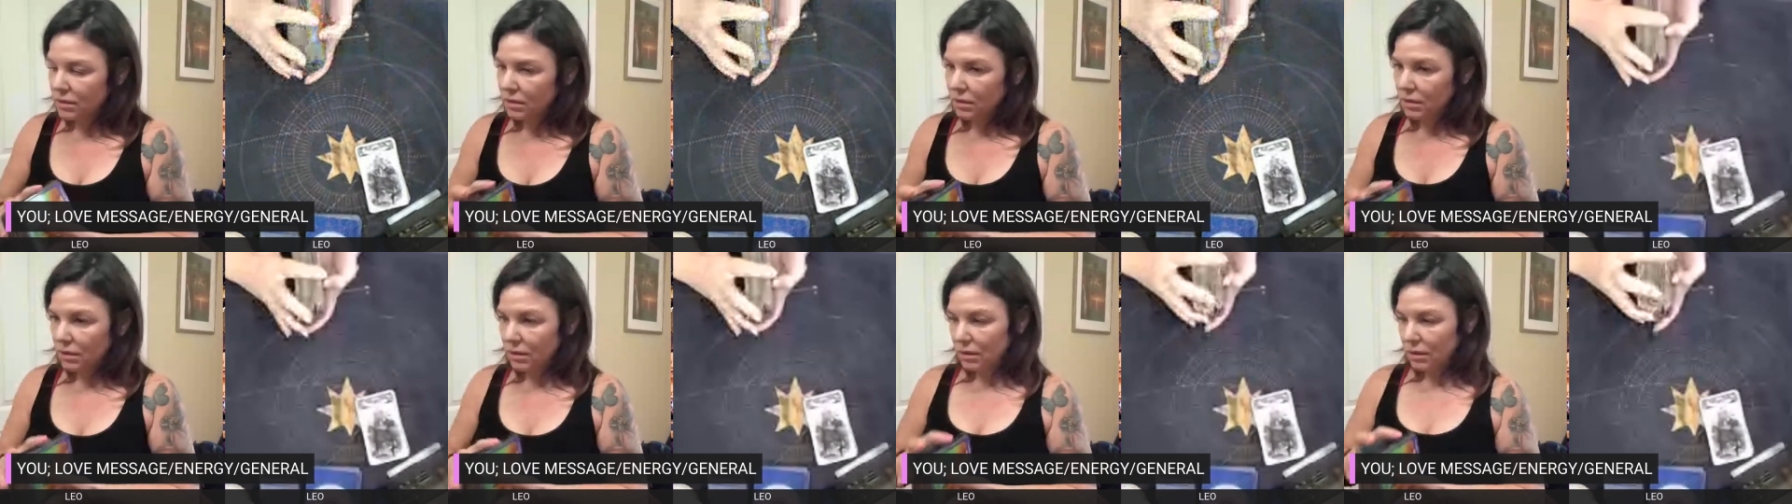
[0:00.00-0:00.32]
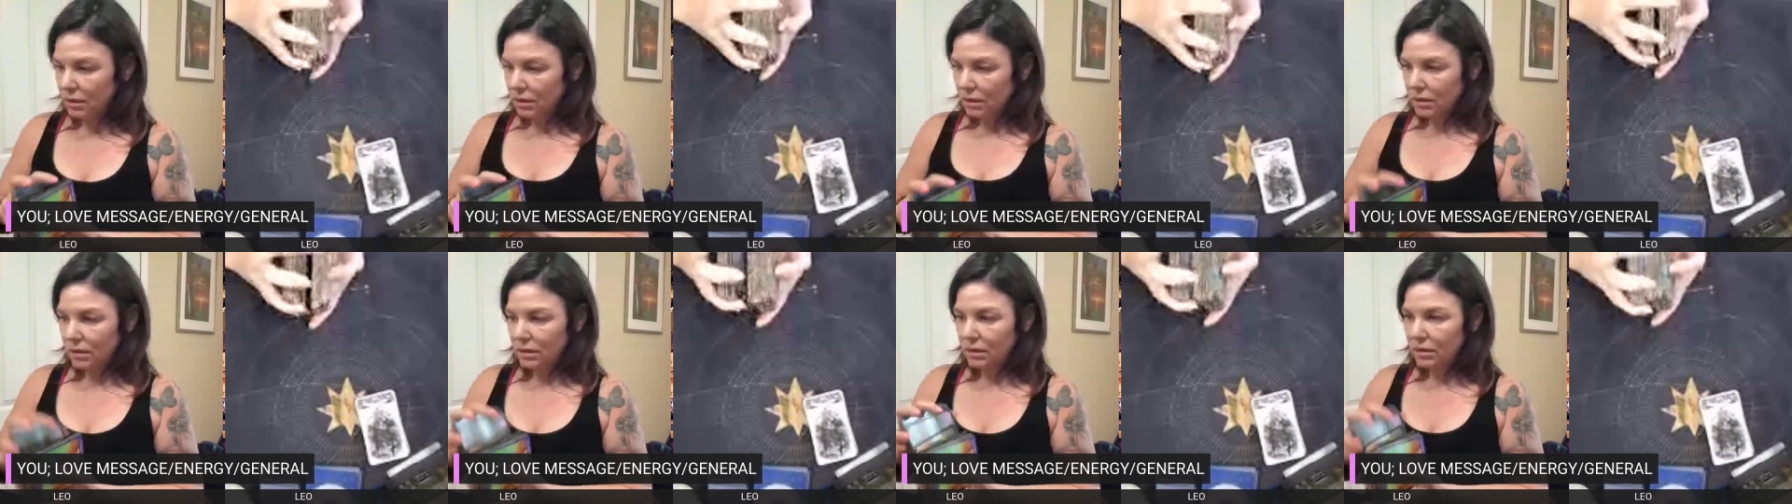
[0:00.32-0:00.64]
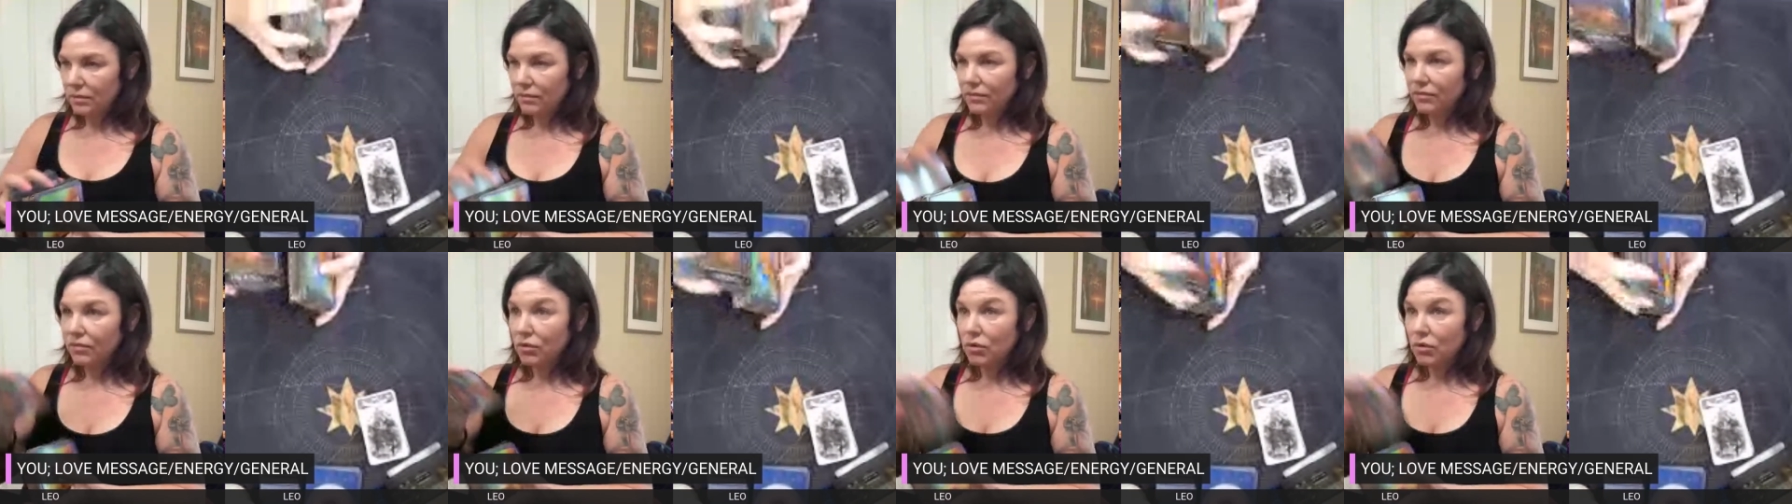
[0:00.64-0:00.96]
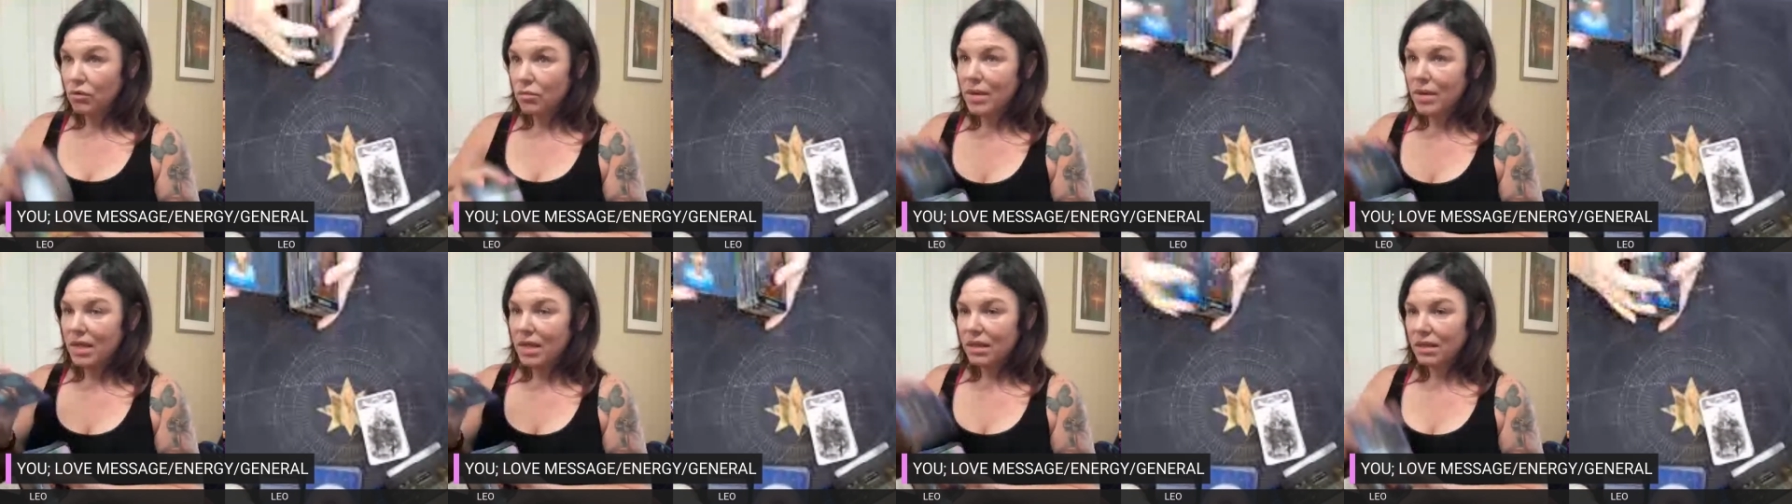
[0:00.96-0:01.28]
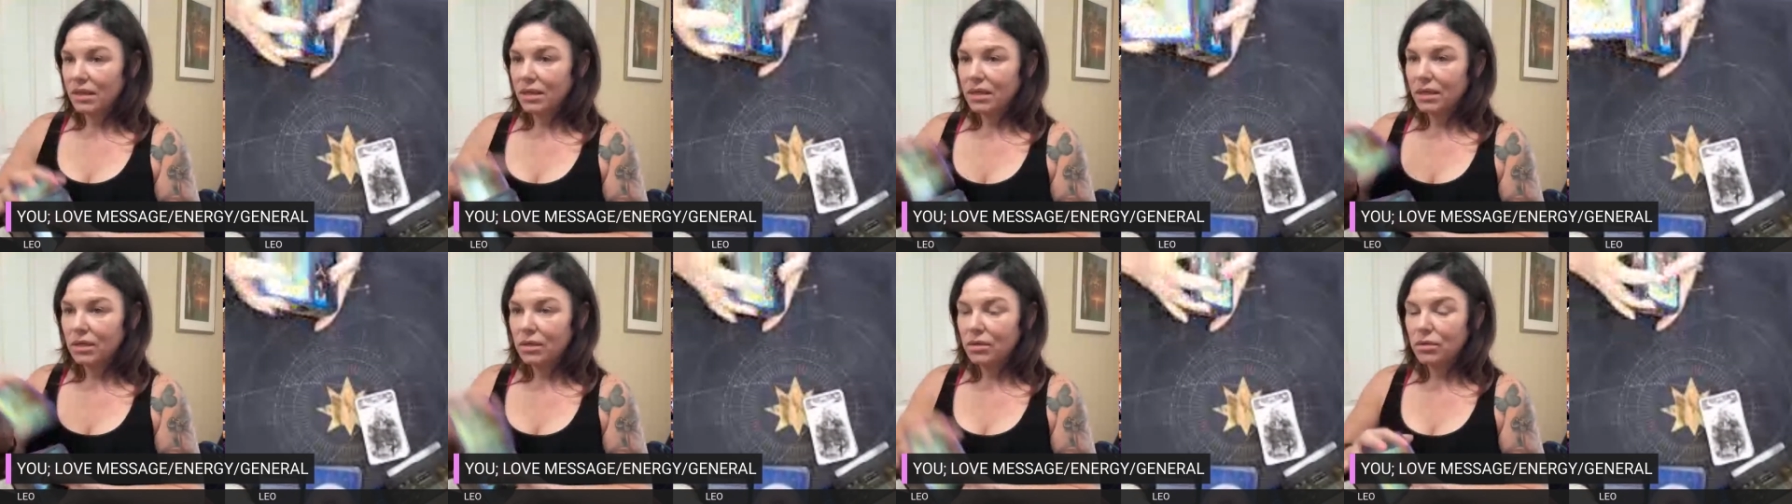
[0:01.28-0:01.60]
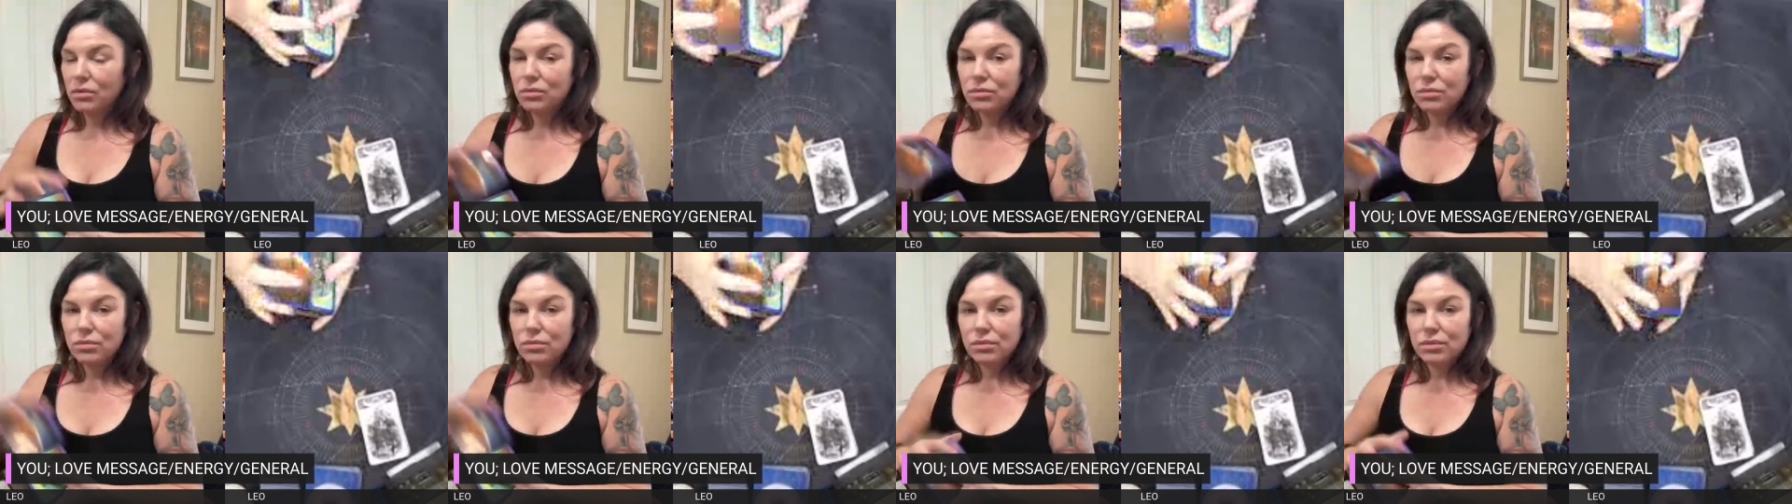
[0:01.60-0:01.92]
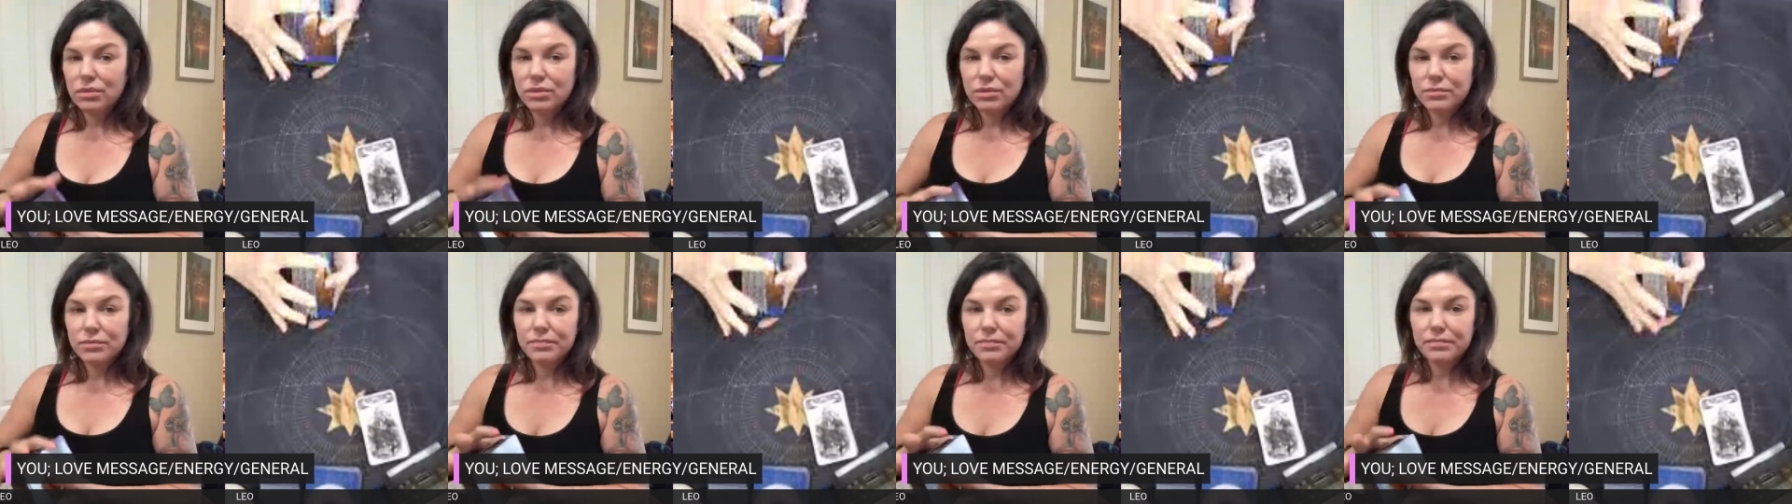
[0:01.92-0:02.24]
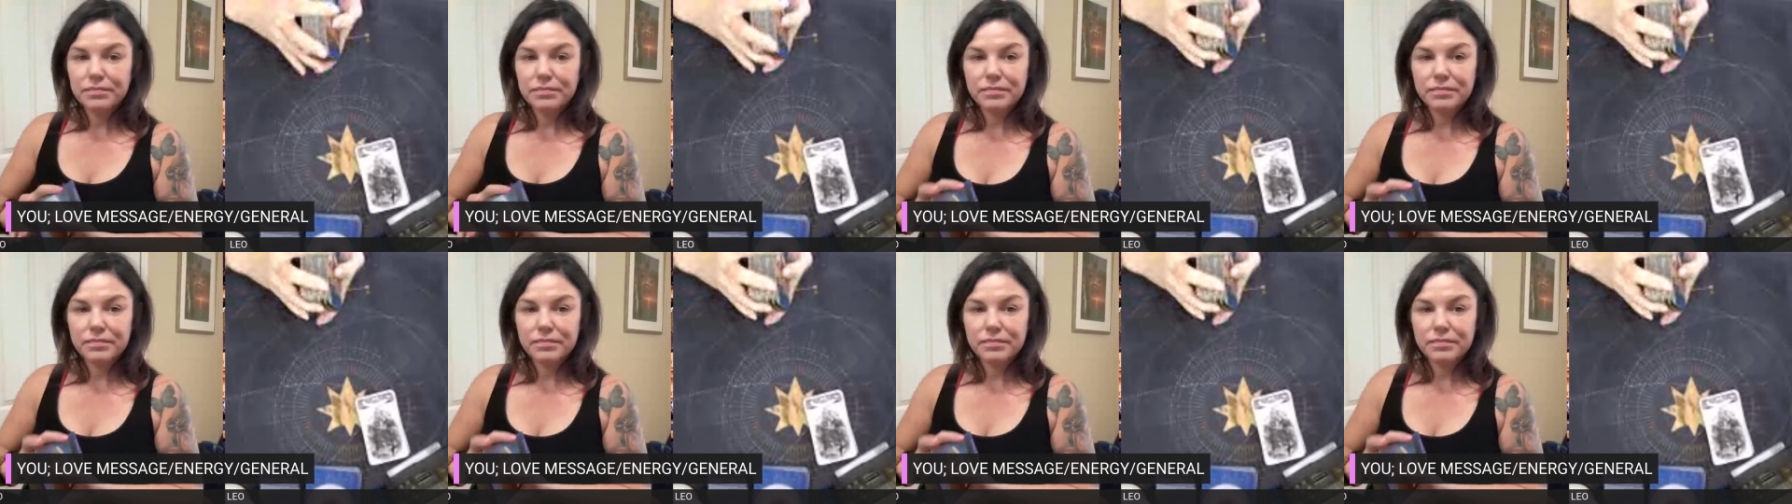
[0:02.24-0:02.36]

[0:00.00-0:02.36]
see for my Leos.